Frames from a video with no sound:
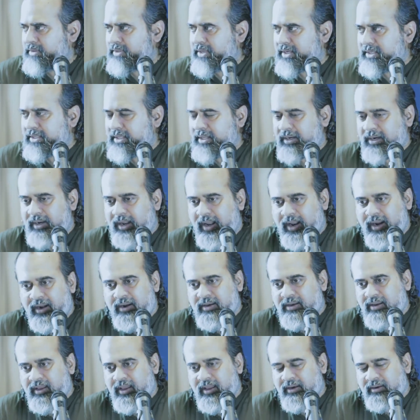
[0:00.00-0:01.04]
On the other
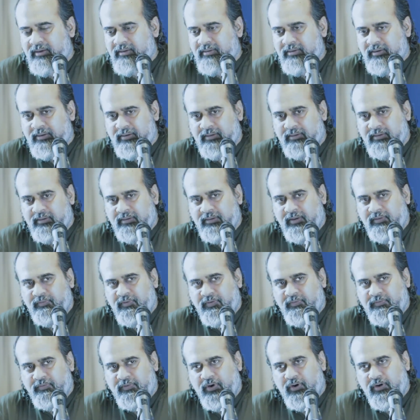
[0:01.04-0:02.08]
hand, it can,
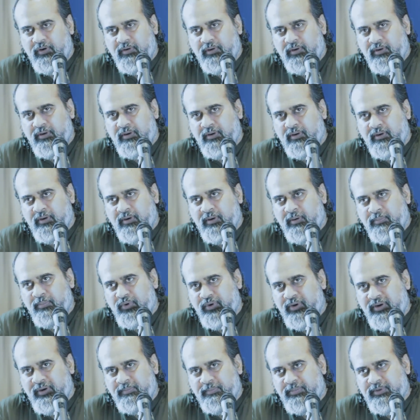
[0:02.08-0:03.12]
if not
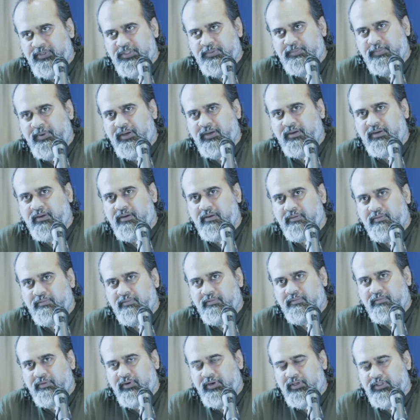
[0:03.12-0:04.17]
put in
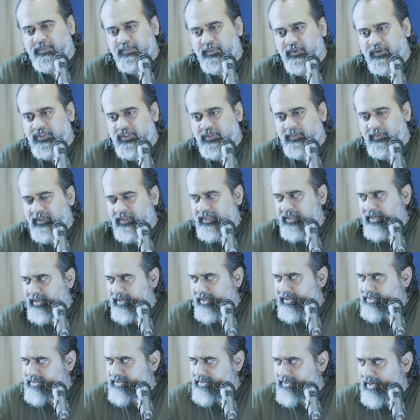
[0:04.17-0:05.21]
perspective, it is possible the
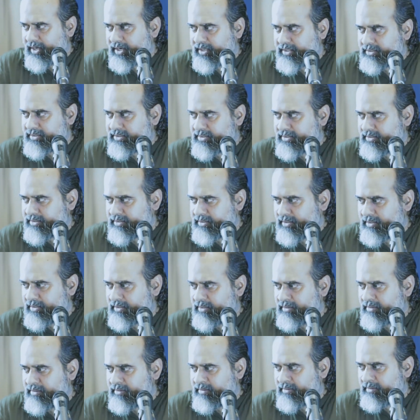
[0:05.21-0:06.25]
kid starts
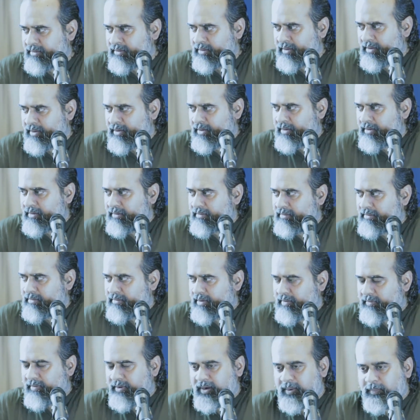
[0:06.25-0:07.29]

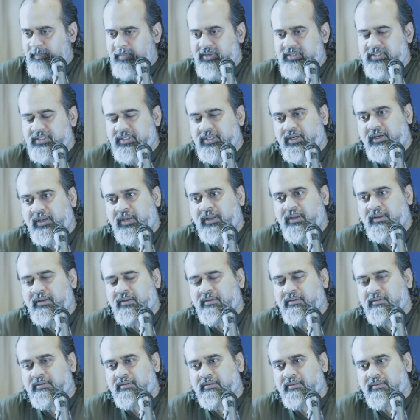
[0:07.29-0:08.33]
even
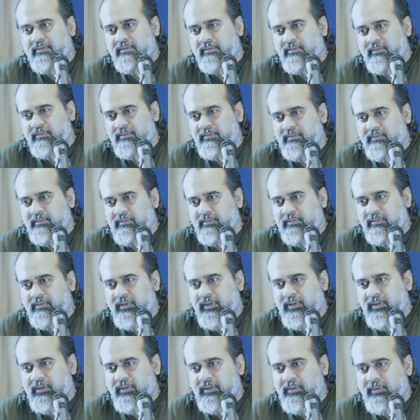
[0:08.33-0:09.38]
appreciating
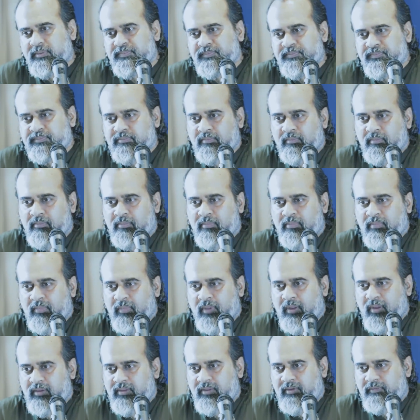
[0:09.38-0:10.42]
the
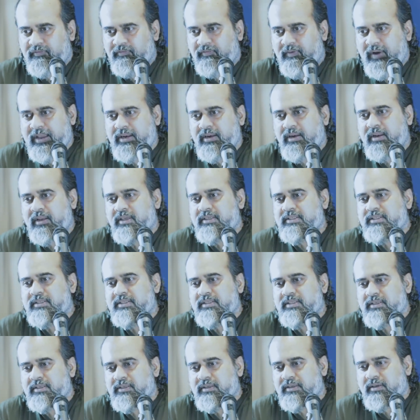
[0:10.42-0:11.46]

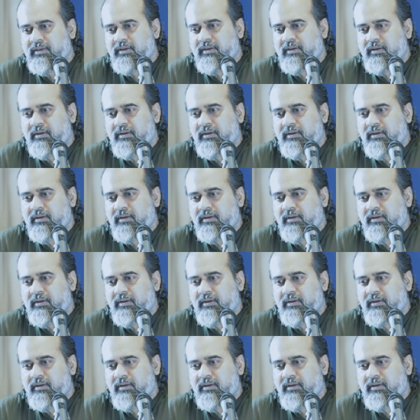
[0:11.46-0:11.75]
fineness